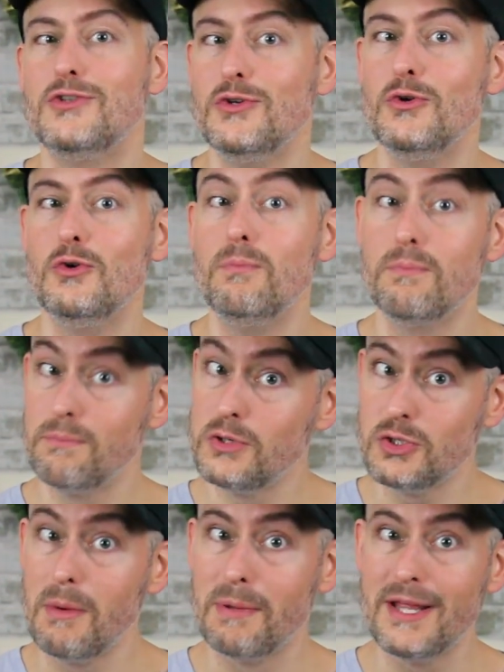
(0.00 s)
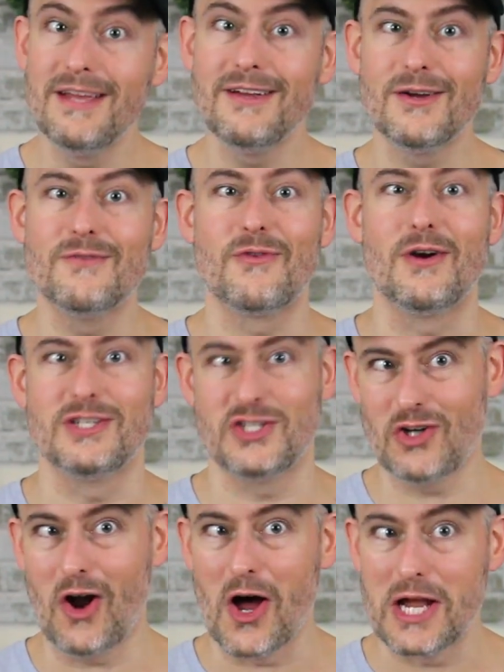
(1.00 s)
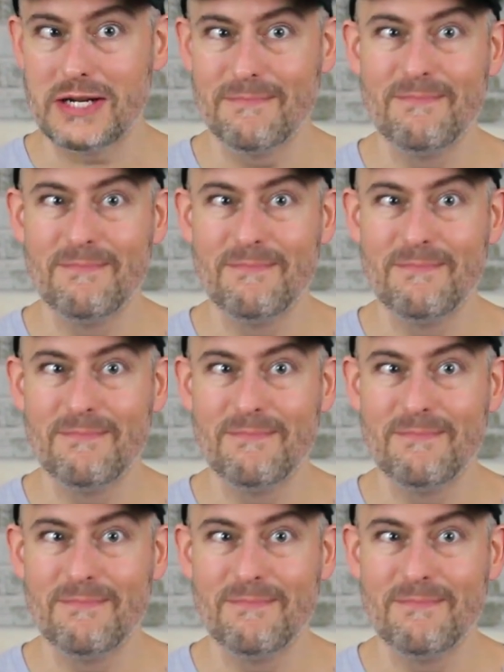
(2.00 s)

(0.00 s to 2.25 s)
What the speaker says: to, presumably, confront Strahd.